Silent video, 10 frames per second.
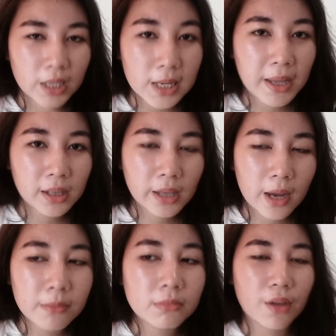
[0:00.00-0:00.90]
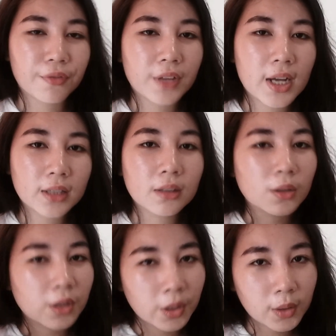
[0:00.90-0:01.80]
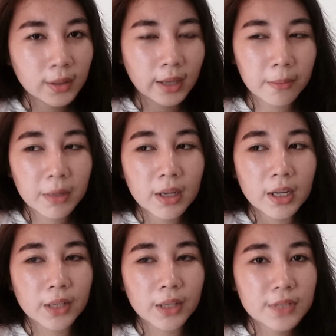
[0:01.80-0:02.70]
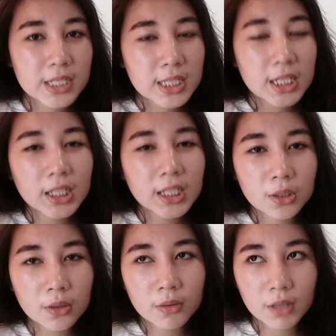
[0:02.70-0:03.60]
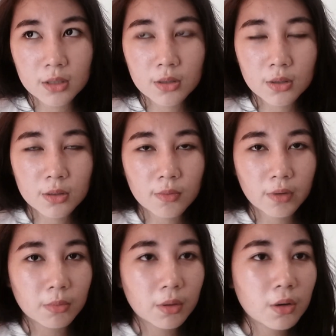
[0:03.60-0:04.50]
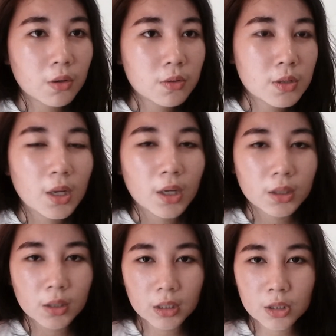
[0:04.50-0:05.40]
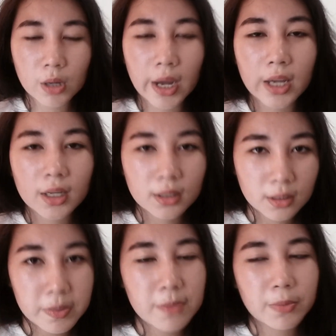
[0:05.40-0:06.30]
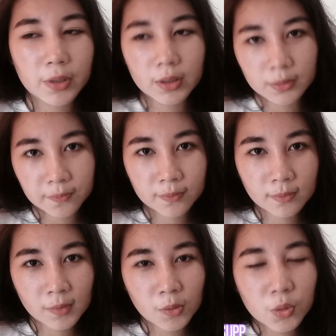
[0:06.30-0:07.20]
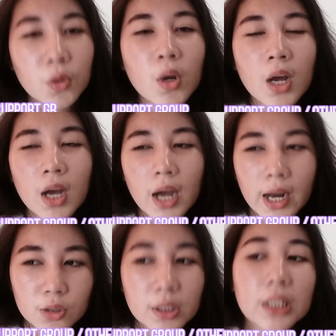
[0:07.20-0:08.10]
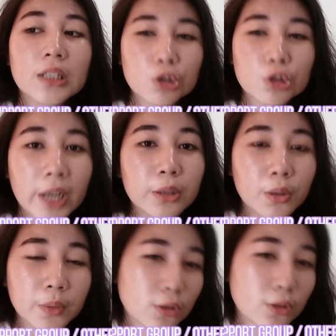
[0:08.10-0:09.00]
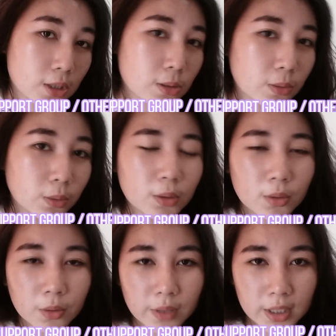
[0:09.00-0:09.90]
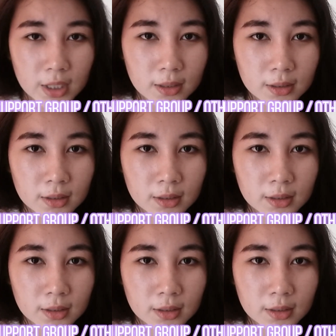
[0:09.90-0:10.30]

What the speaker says: email them. If not, call them. And if still no answers from those, you can try the people who actually tried going to that school already.